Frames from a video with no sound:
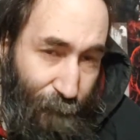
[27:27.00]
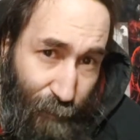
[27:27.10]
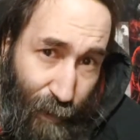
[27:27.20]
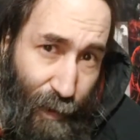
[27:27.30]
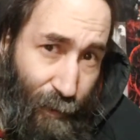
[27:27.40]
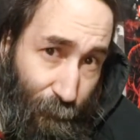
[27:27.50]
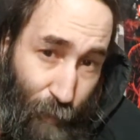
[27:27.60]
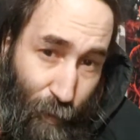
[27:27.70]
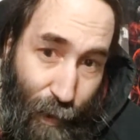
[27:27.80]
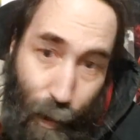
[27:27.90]
and
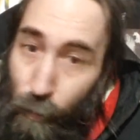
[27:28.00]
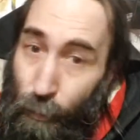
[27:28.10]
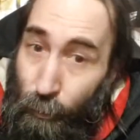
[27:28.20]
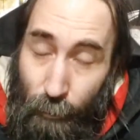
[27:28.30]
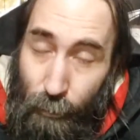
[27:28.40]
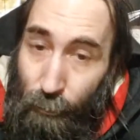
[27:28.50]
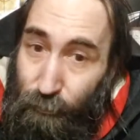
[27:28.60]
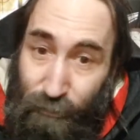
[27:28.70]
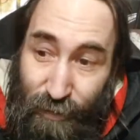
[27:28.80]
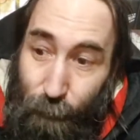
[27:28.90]
put out,
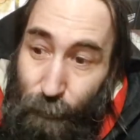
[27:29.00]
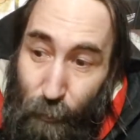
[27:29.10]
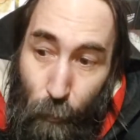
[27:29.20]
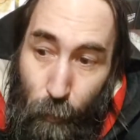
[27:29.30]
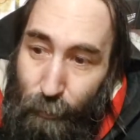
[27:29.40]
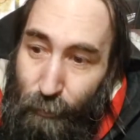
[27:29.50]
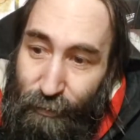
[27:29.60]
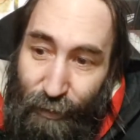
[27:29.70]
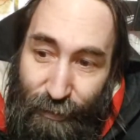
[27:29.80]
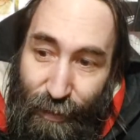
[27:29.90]
some people probably
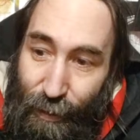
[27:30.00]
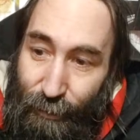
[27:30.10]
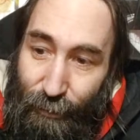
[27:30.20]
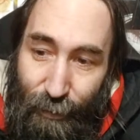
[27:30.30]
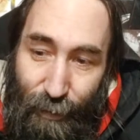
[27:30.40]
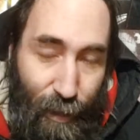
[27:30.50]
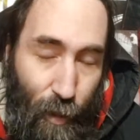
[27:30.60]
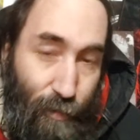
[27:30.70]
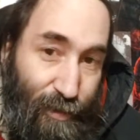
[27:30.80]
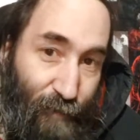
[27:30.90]
think that it
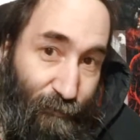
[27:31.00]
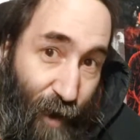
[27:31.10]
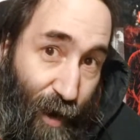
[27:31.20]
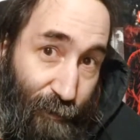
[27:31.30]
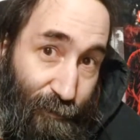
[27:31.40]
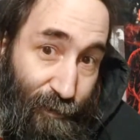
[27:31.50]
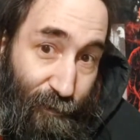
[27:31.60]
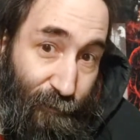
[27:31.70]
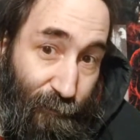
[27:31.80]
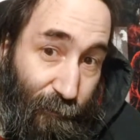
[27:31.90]
goes too far.
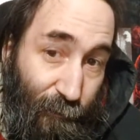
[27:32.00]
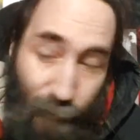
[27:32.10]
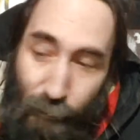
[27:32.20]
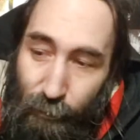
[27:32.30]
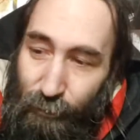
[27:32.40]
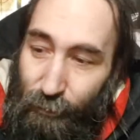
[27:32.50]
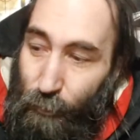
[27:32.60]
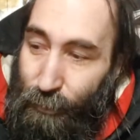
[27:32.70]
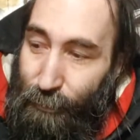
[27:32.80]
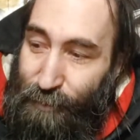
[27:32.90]
You know
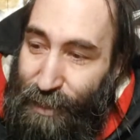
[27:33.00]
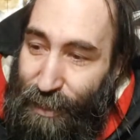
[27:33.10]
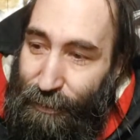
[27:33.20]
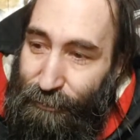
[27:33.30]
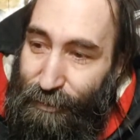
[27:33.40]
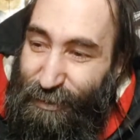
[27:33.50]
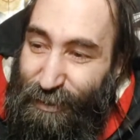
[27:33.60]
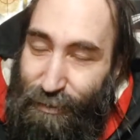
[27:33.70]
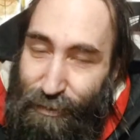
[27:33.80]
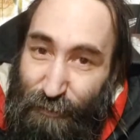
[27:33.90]
what I'm saying?
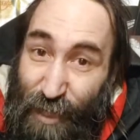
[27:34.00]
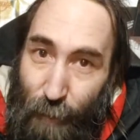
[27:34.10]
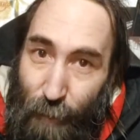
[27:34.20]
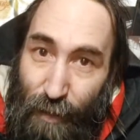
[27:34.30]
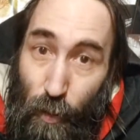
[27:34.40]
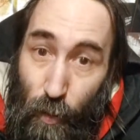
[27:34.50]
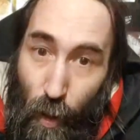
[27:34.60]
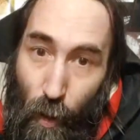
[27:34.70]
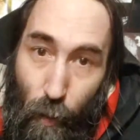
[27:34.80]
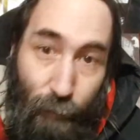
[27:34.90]
Just subject matter
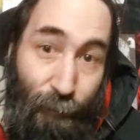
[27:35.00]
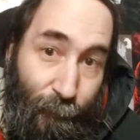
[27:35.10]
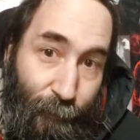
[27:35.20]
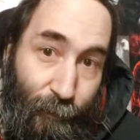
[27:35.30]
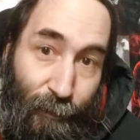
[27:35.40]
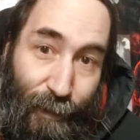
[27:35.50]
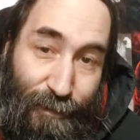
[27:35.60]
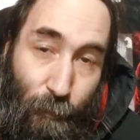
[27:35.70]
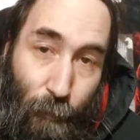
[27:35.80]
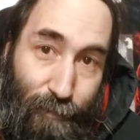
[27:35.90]
alone. It's
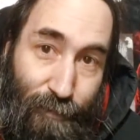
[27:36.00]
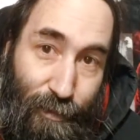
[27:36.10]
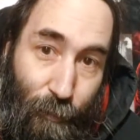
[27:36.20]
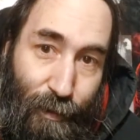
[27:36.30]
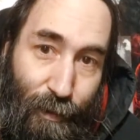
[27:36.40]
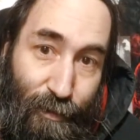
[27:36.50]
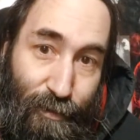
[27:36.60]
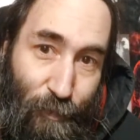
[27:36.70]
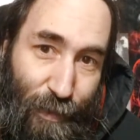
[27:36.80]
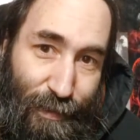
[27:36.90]
about somebody that does
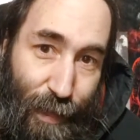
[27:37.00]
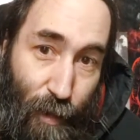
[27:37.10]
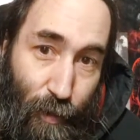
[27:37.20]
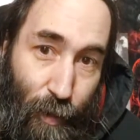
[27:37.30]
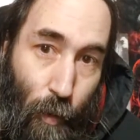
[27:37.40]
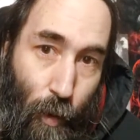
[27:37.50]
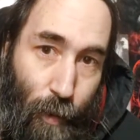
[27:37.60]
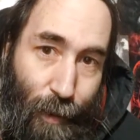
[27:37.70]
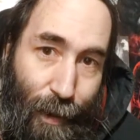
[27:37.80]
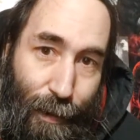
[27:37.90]
bestiality porn
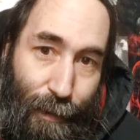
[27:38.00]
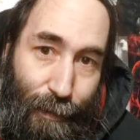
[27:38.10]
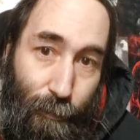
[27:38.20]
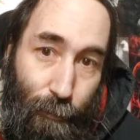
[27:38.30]
and